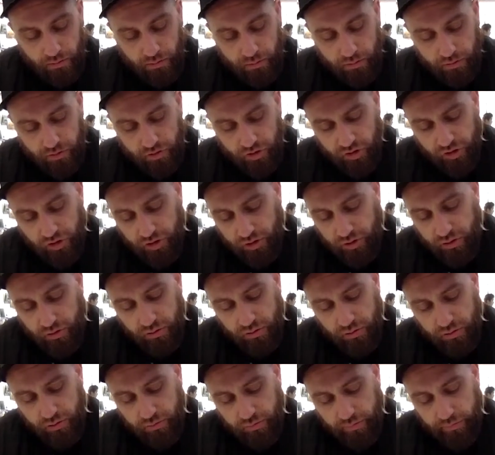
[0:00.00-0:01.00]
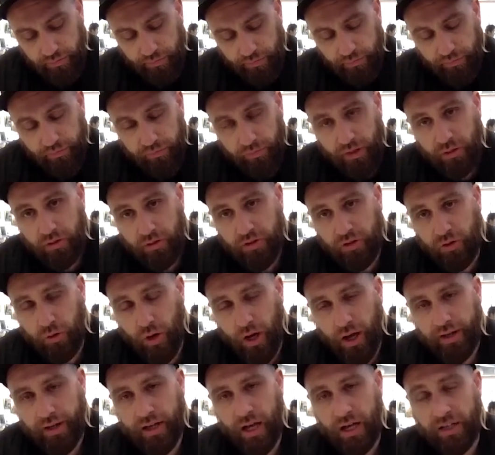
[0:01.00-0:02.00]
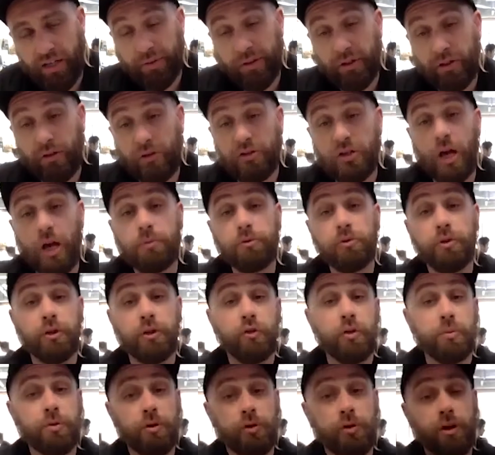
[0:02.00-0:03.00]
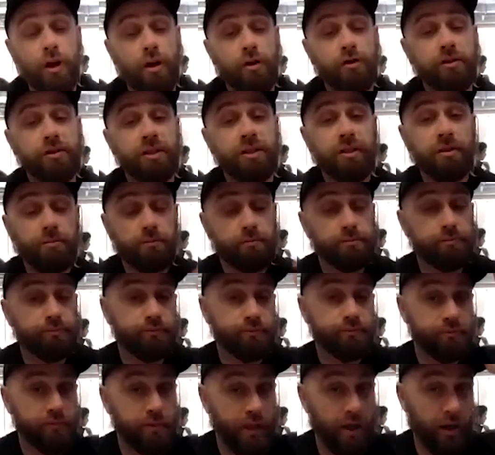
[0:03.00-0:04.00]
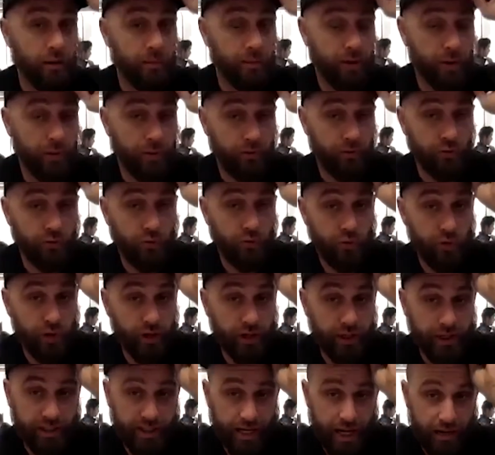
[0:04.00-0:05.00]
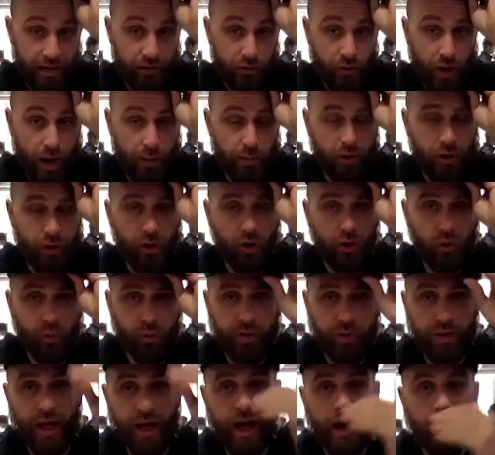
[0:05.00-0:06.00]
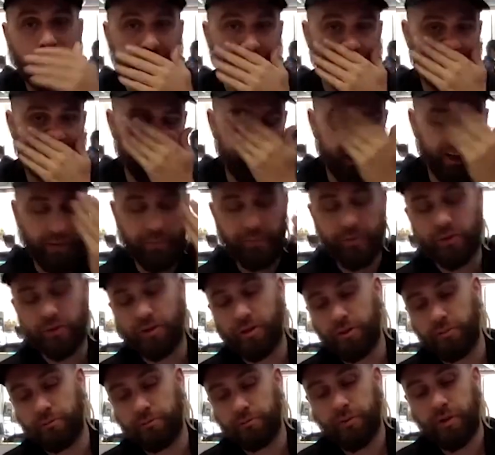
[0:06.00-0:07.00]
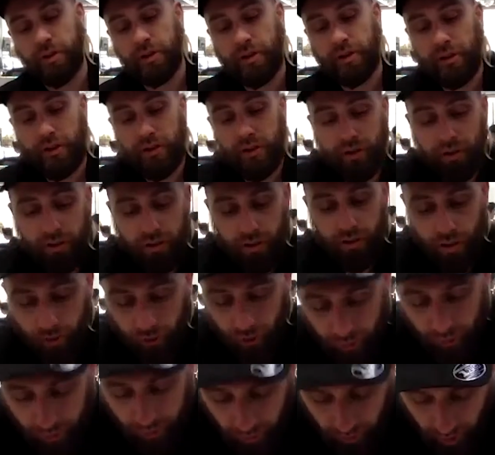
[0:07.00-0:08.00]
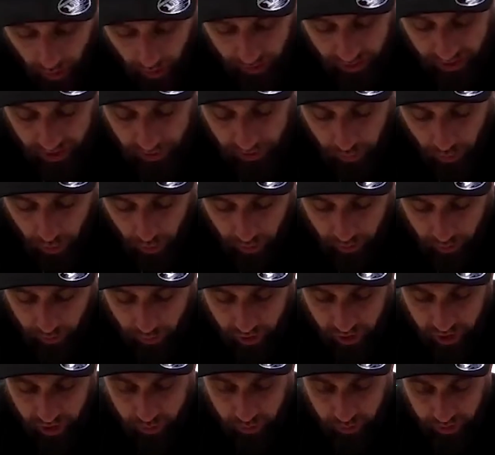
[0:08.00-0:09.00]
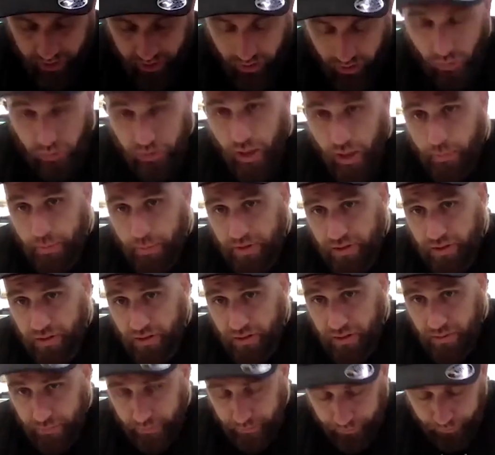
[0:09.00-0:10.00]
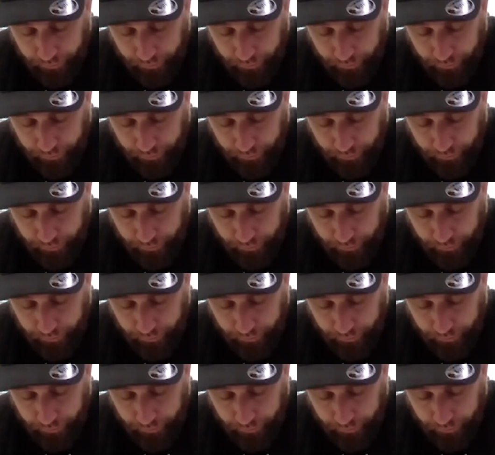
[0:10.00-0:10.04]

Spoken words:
just so I spent a lot of time doing cryptocurrency. I went really down the rabbit hole with that, and I built a cryptocurrency brokerage, and we sold that business.